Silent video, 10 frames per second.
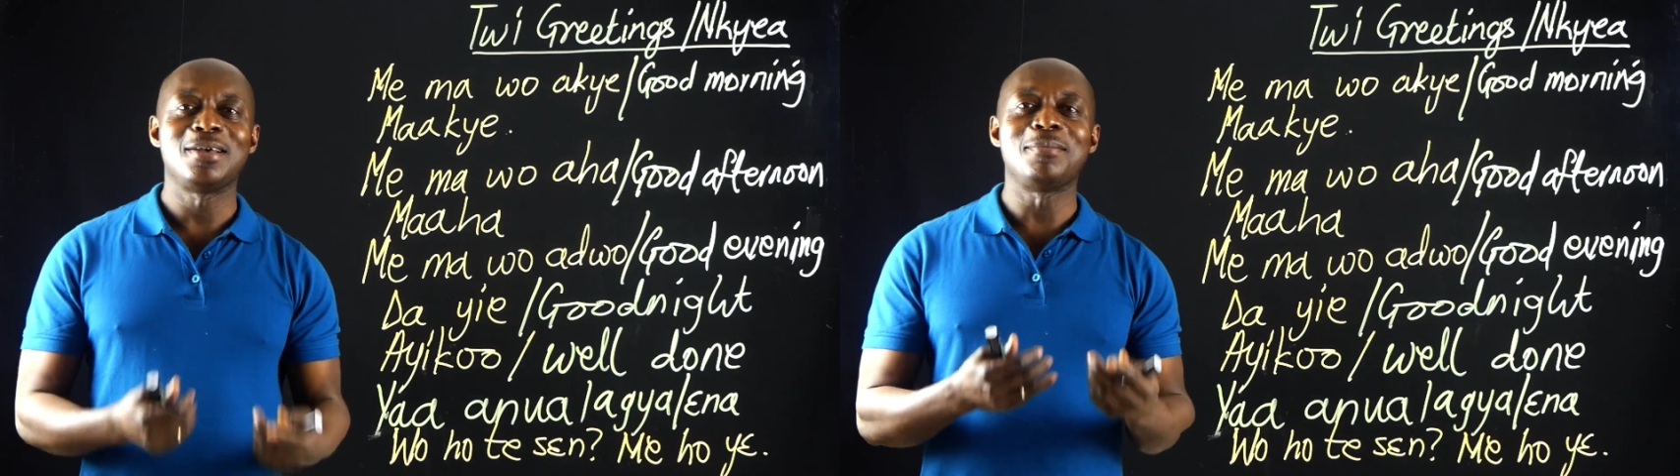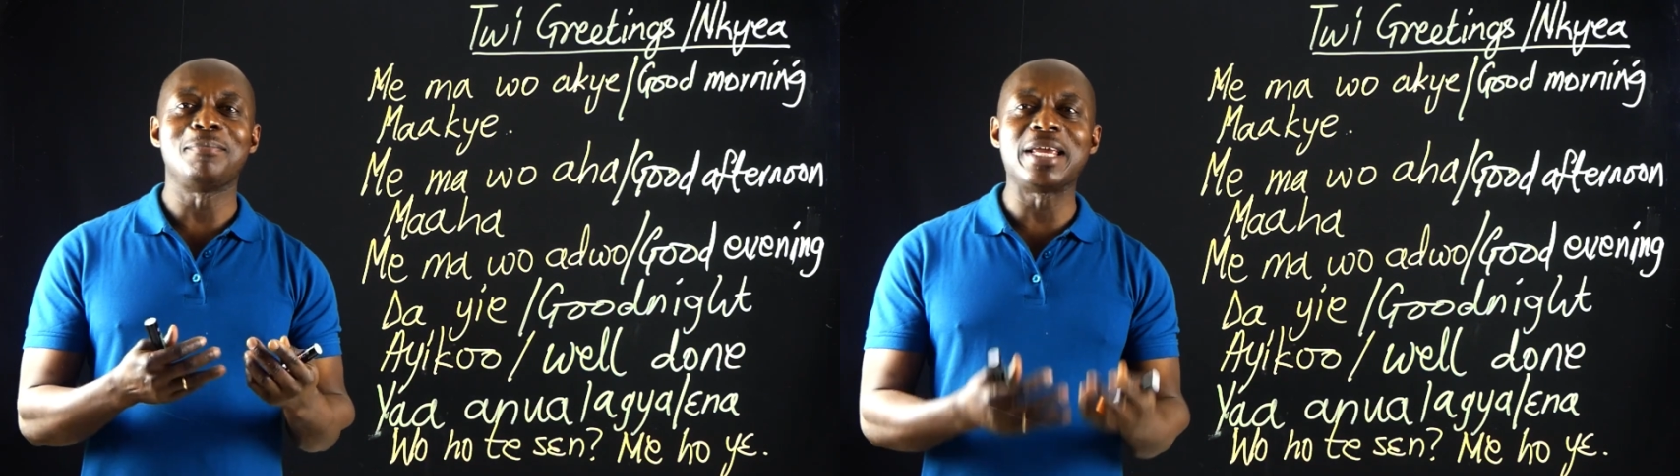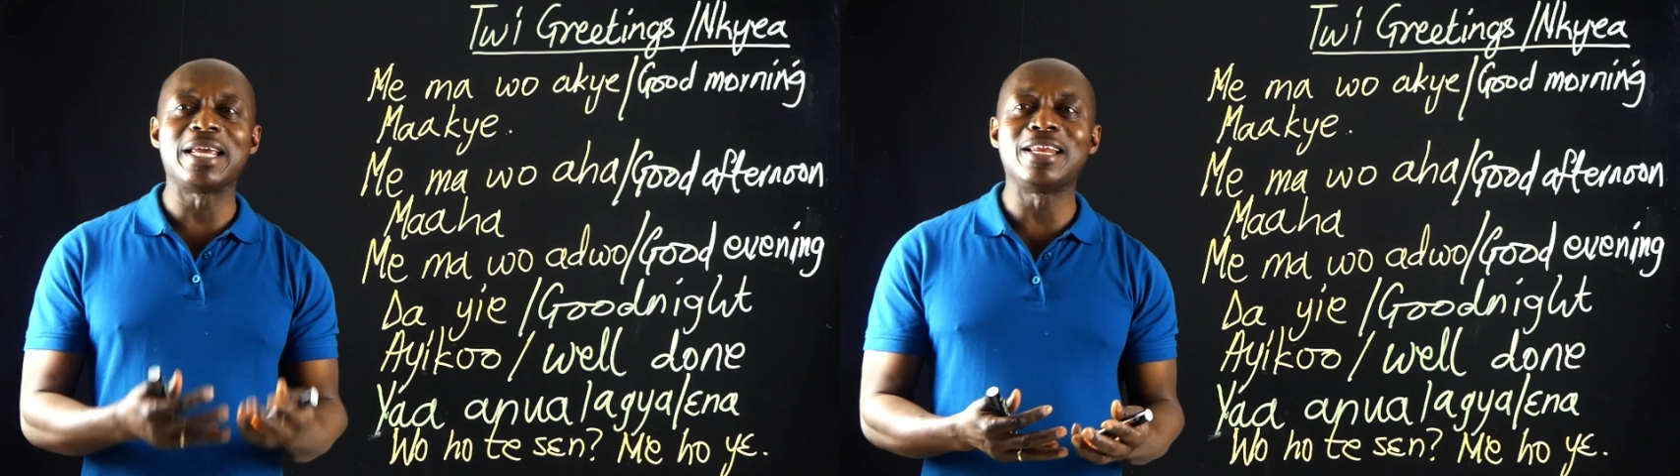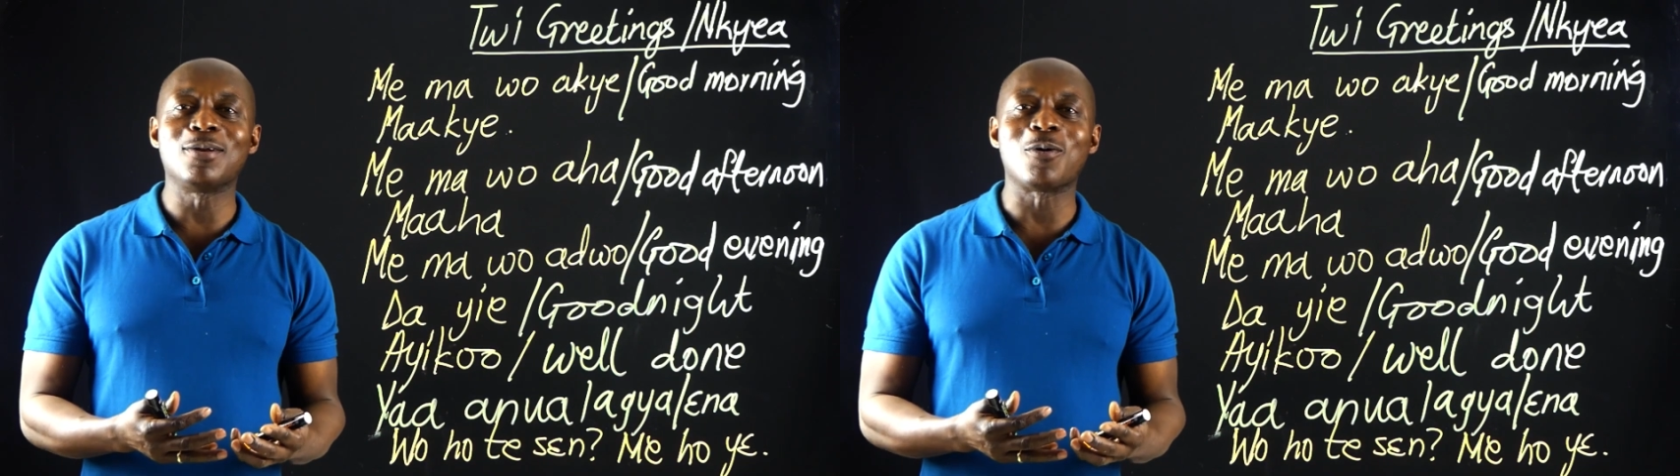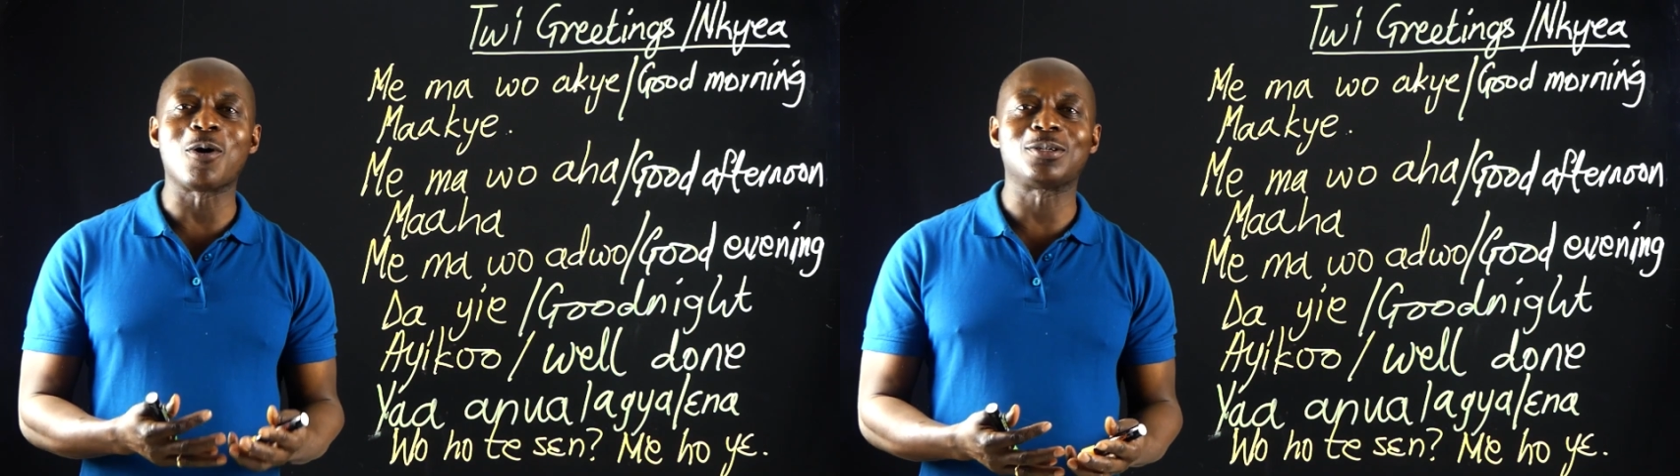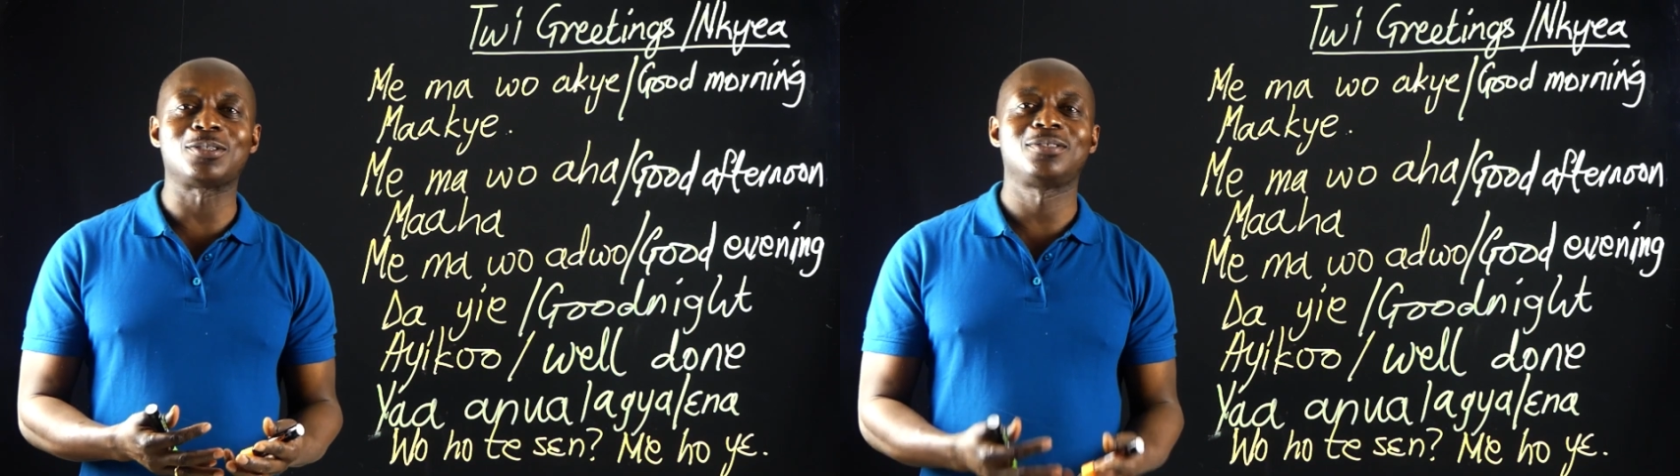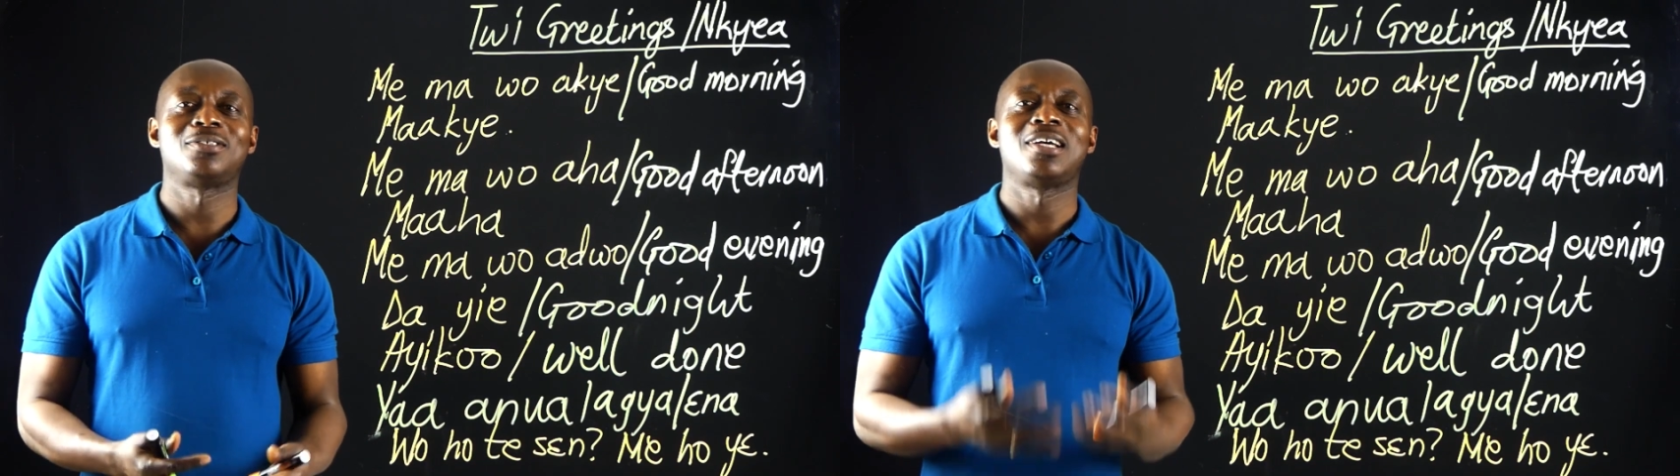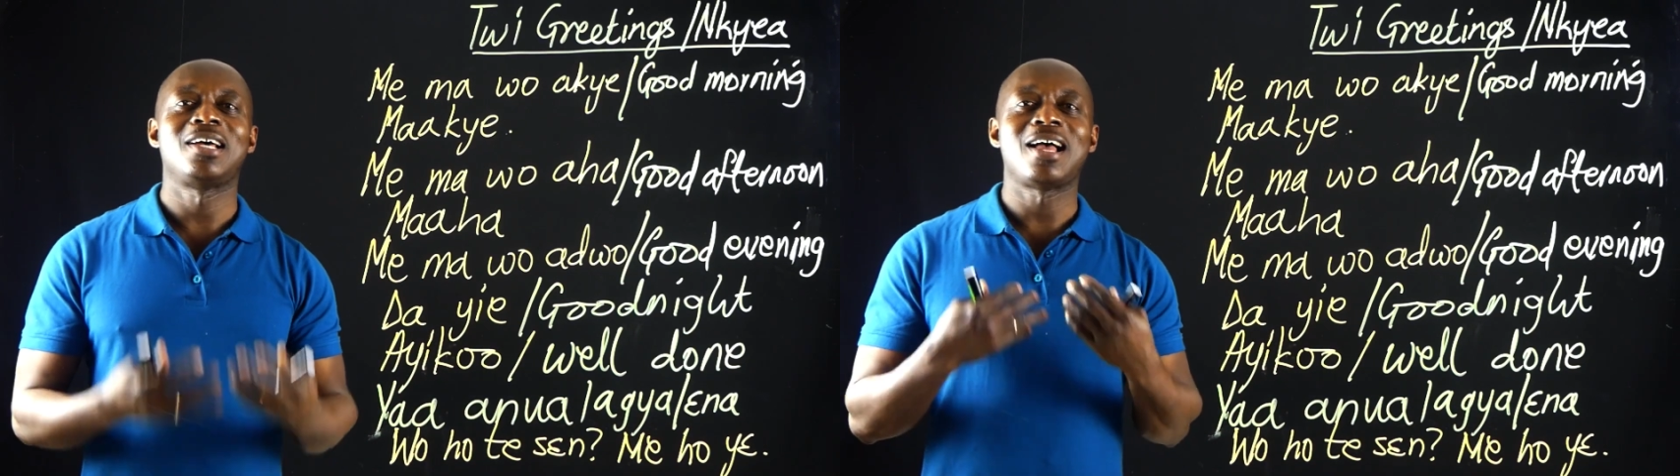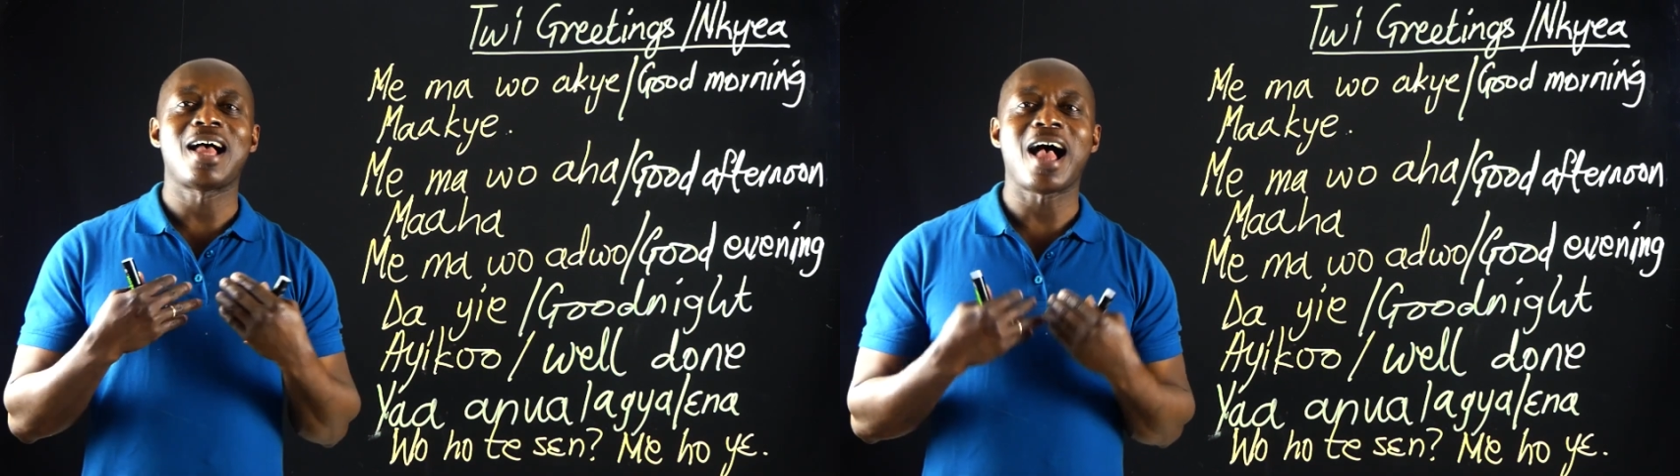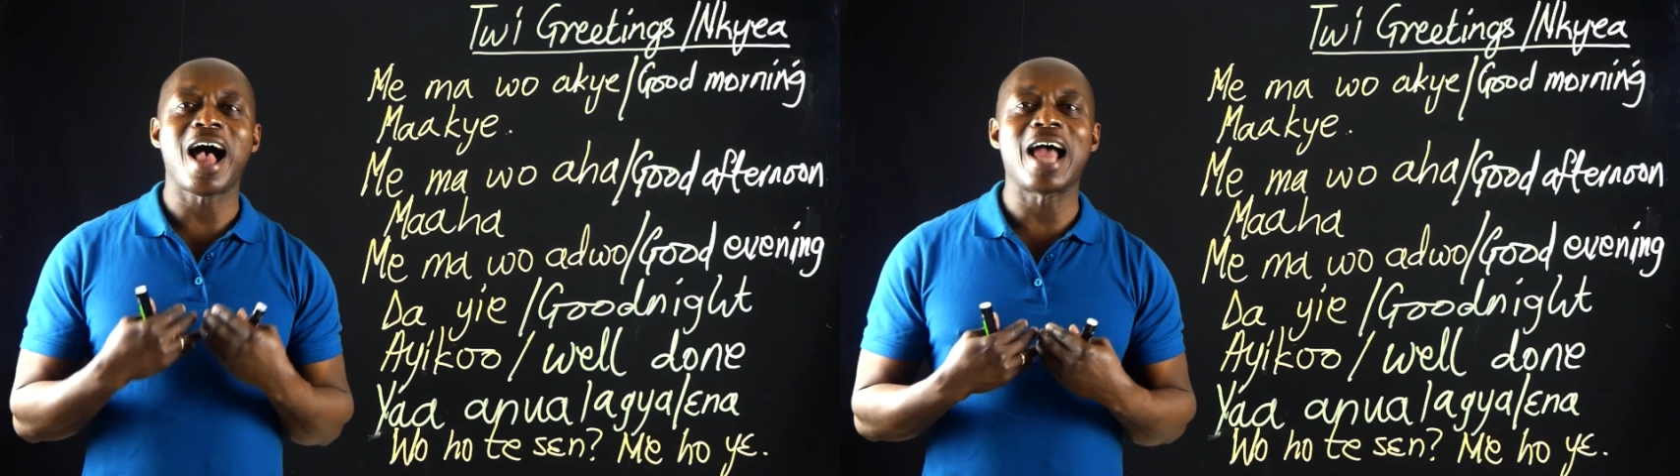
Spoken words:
meaning what? I